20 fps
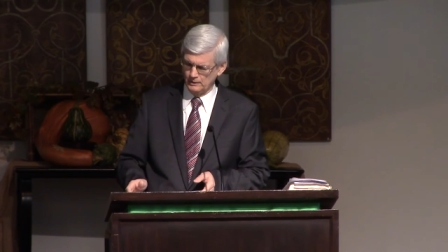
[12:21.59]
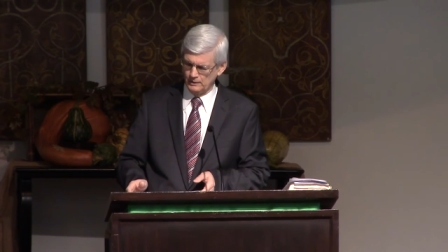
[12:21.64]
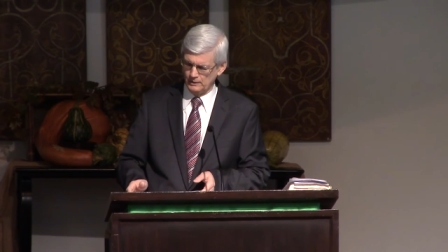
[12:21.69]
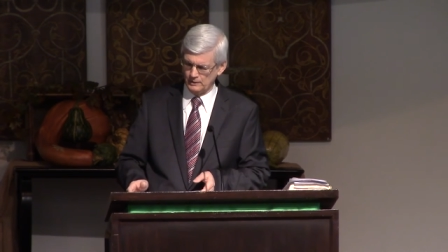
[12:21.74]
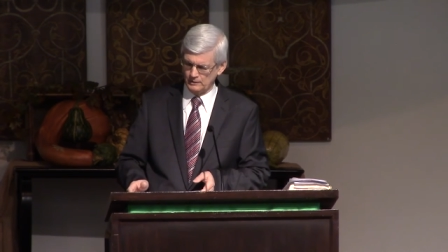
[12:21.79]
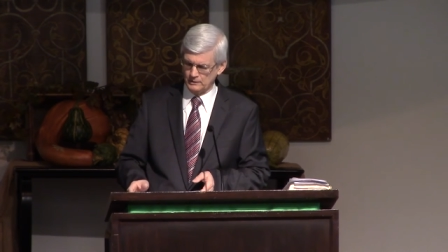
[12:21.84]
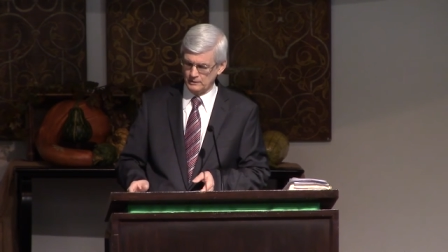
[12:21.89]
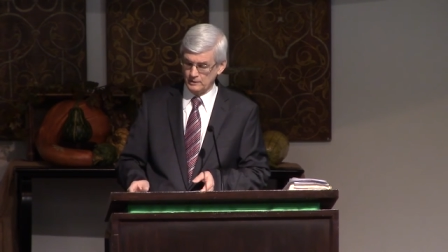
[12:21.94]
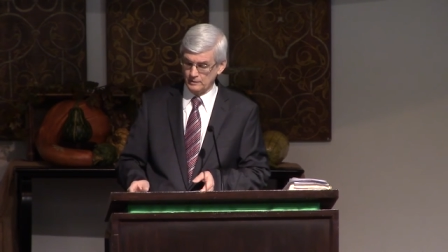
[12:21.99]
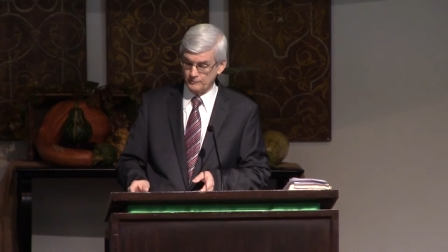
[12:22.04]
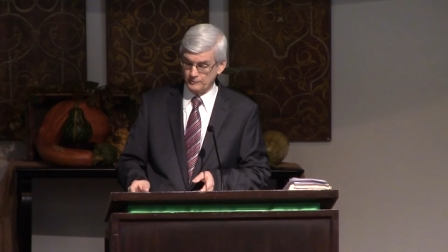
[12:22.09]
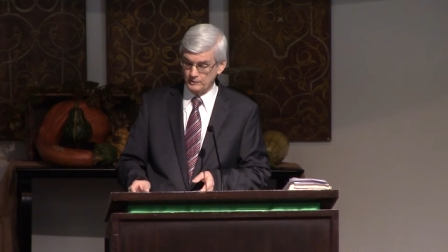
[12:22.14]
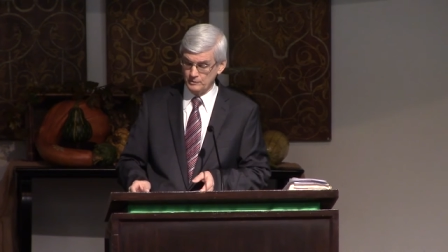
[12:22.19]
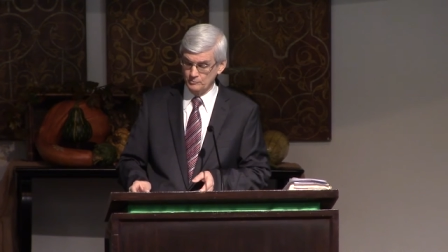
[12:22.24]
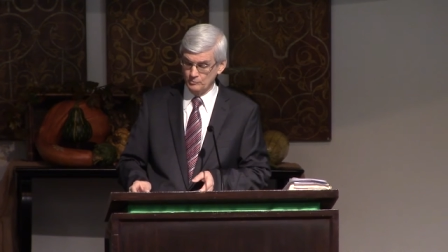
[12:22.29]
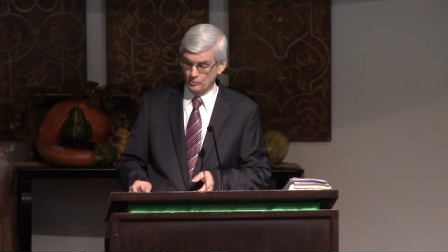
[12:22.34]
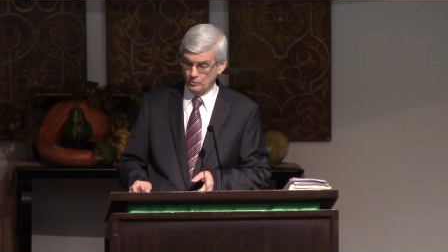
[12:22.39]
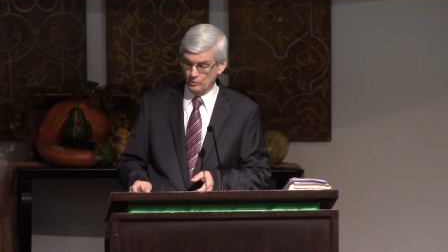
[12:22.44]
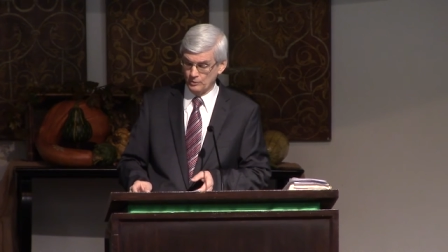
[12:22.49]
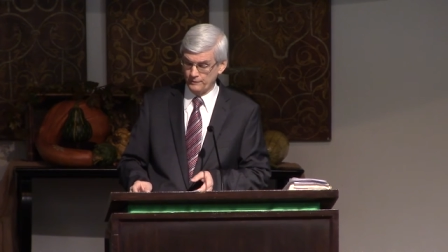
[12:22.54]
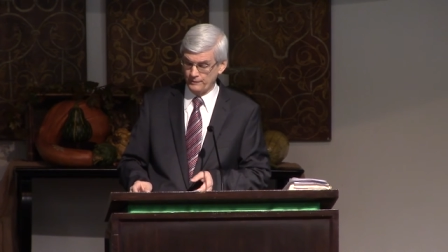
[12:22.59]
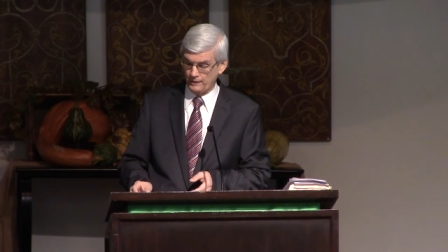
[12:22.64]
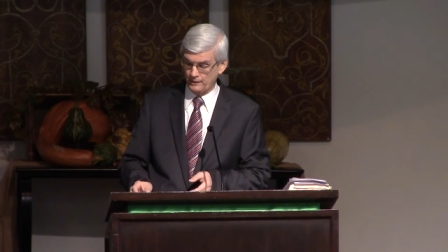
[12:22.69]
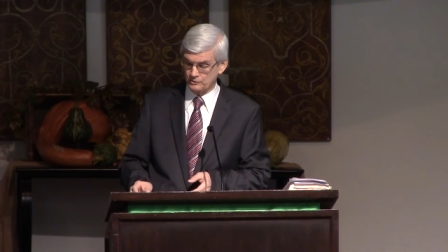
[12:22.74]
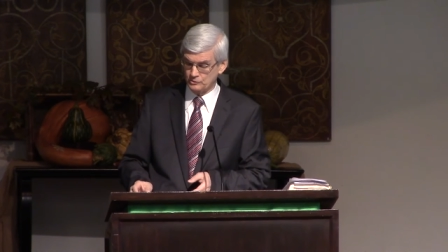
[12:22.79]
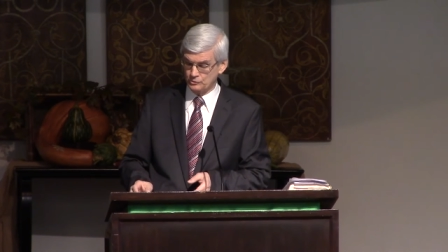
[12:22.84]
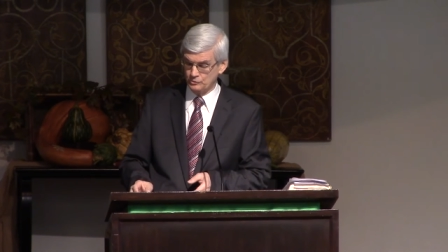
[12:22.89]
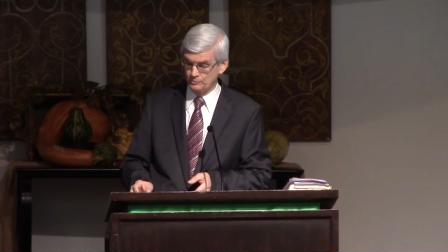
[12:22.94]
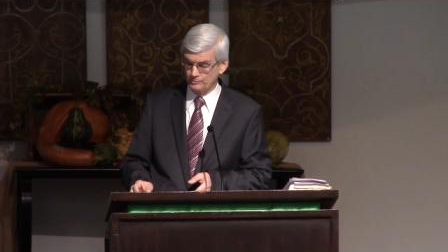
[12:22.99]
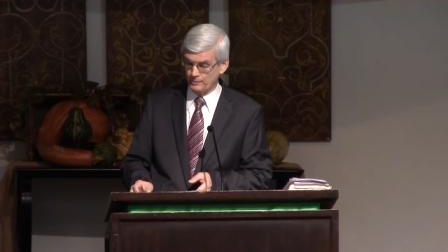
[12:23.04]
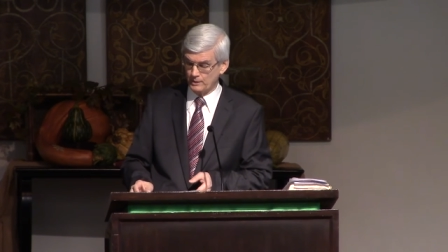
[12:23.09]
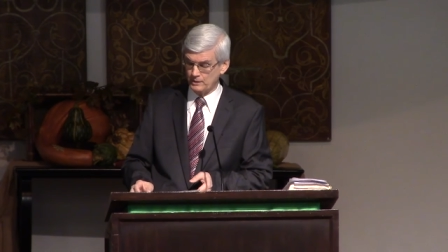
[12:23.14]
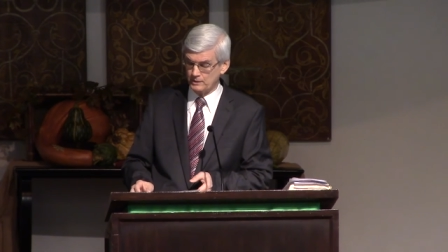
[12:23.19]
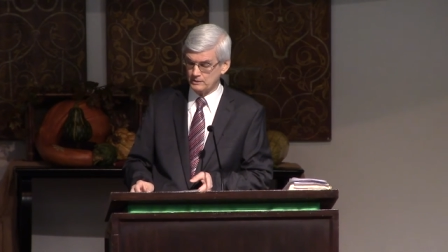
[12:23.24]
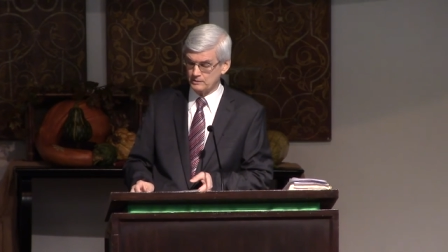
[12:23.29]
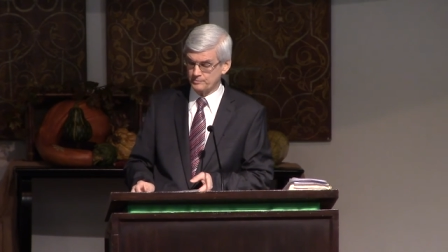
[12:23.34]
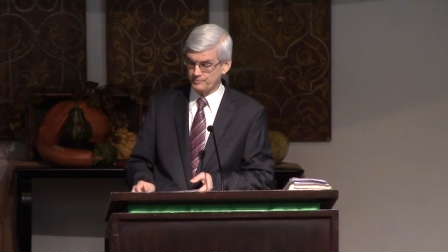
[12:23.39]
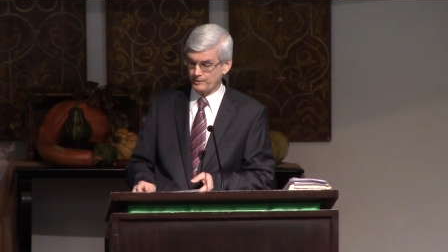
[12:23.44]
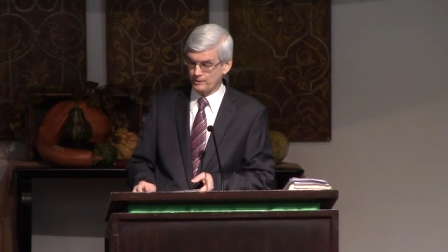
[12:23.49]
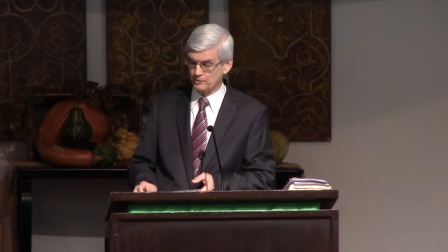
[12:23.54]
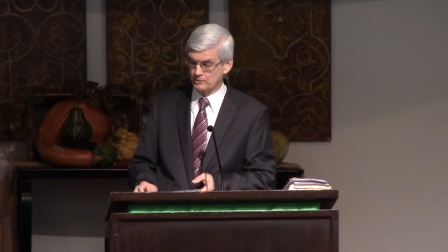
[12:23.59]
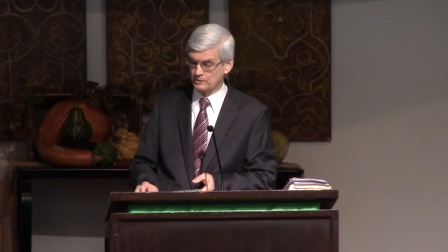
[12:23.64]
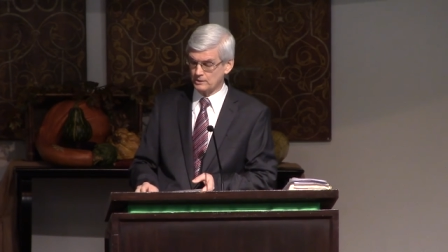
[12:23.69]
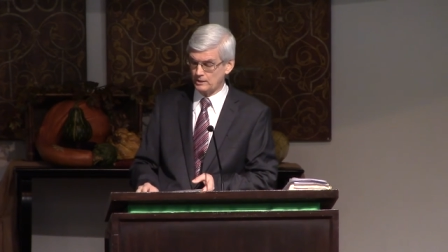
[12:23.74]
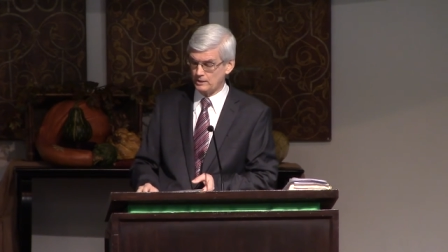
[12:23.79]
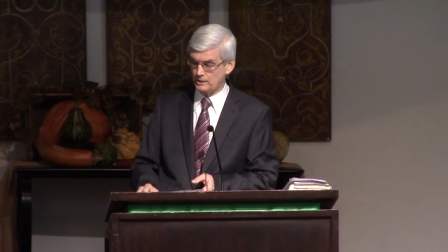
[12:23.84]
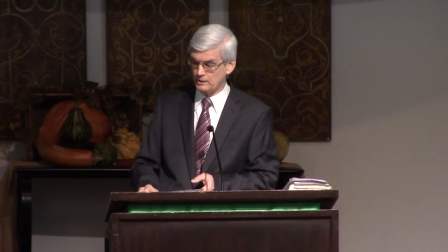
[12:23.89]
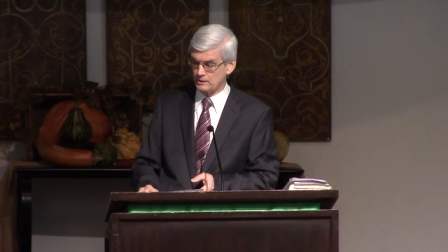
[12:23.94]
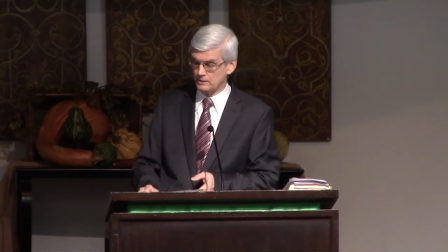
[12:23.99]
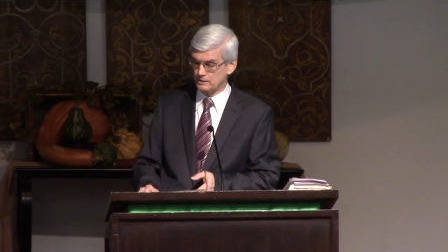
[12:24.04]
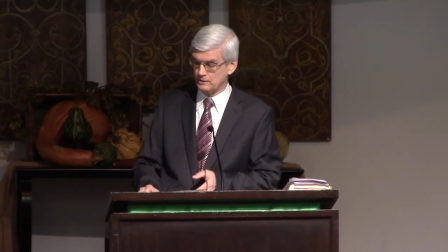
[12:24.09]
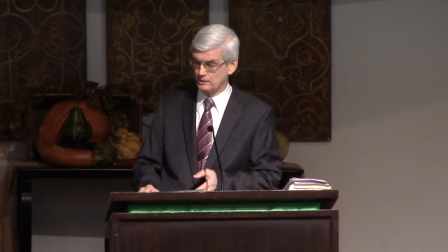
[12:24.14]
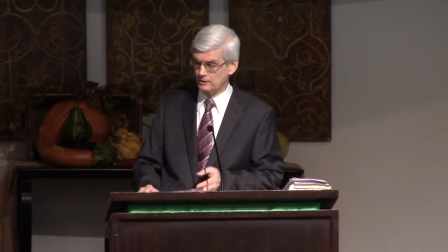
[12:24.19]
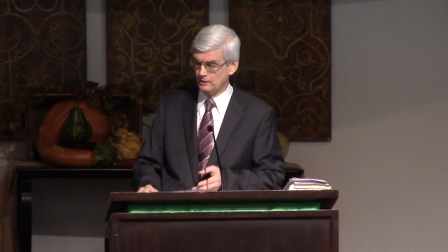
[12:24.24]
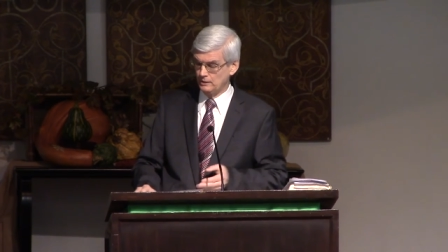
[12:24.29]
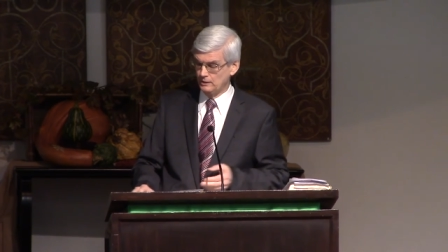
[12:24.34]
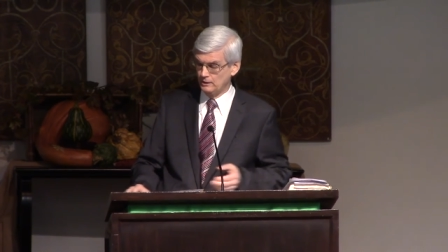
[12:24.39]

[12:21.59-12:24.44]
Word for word: and giving more that you might partake